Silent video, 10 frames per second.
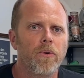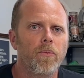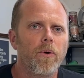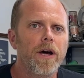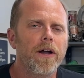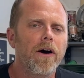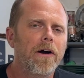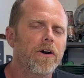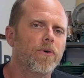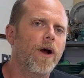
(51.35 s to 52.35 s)
what
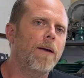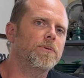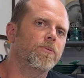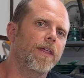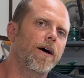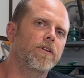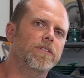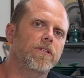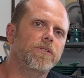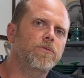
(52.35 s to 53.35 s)
are gripes without
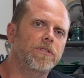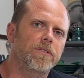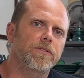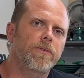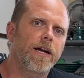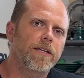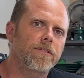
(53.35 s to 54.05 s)
solutions, right?